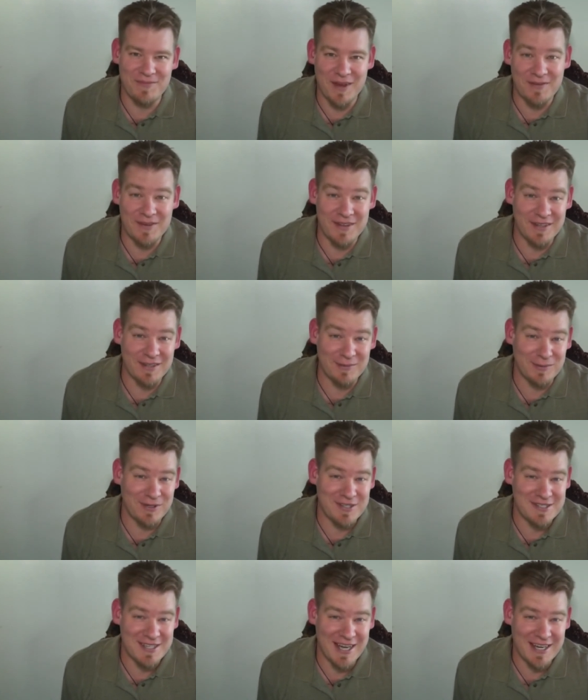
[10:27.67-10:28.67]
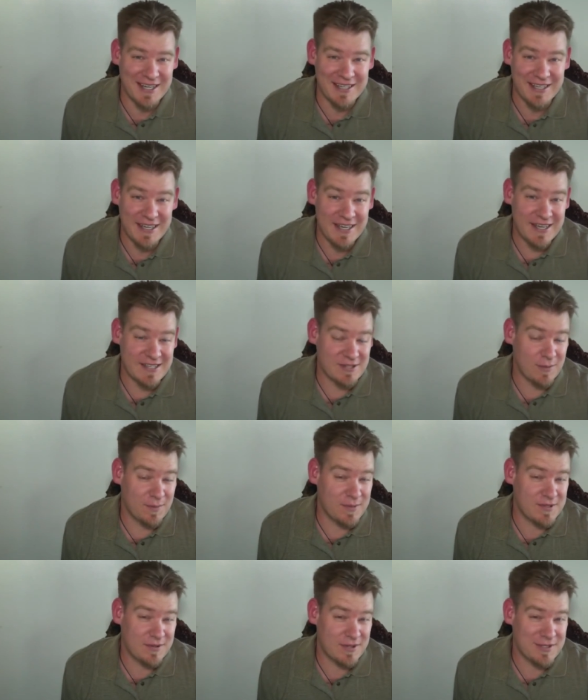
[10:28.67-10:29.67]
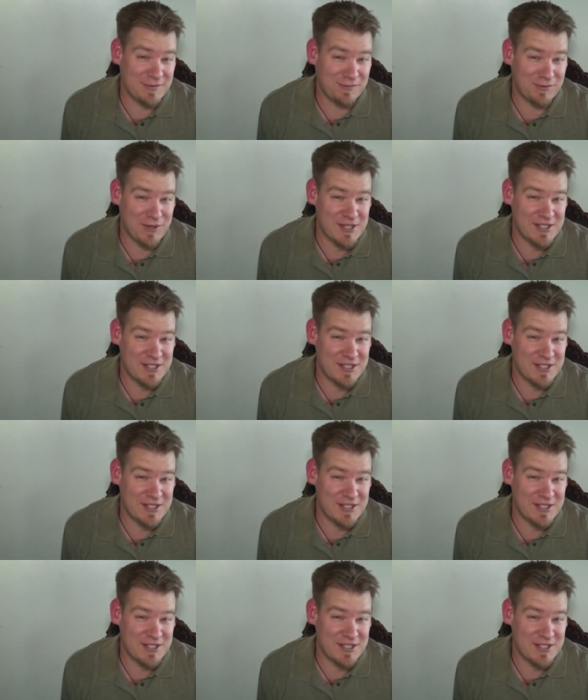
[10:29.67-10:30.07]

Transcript: And everything that we're designing is open source and free